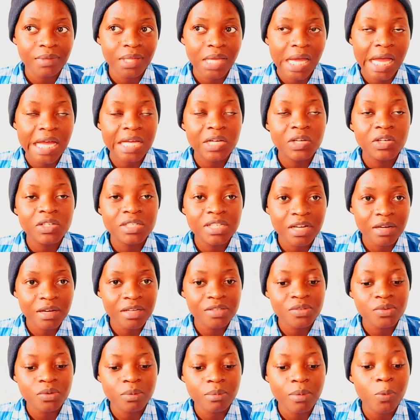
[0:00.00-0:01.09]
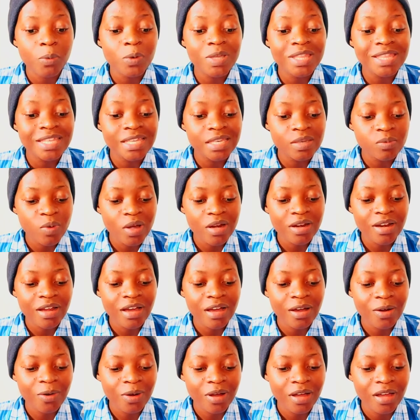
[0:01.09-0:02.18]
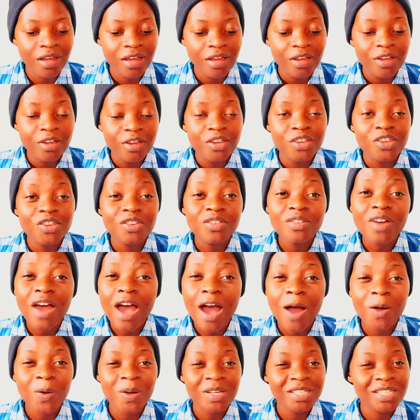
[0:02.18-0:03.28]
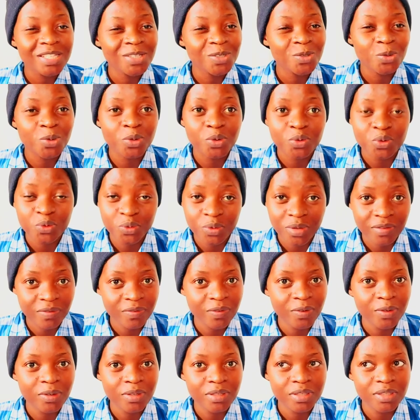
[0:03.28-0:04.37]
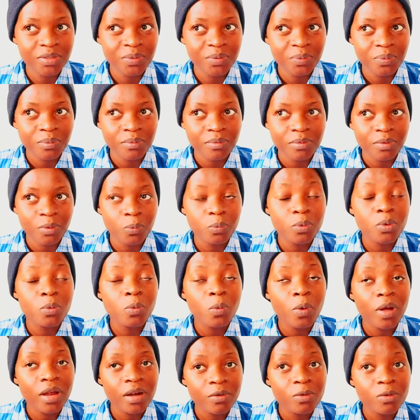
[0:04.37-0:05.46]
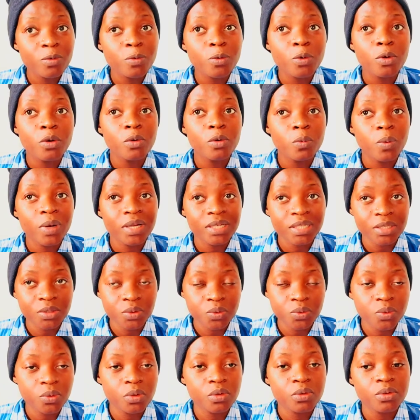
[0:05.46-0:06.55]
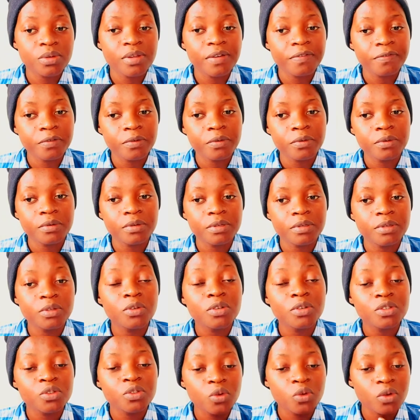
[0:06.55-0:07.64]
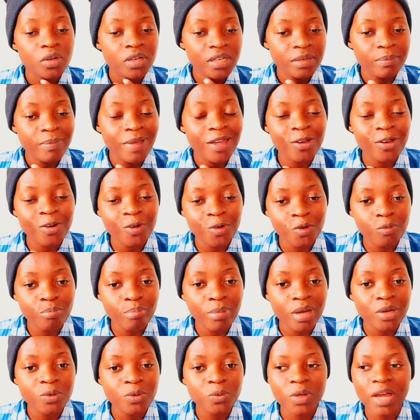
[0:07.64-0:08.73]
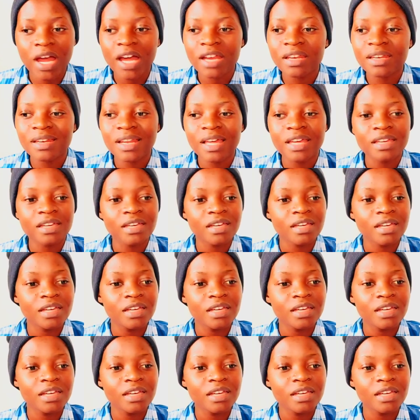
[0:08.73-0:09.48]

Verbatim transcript: I got a customer within one hour. You know, I wanted to go to the field. We, were, we all wanted to go to the field, not only my group, but we had like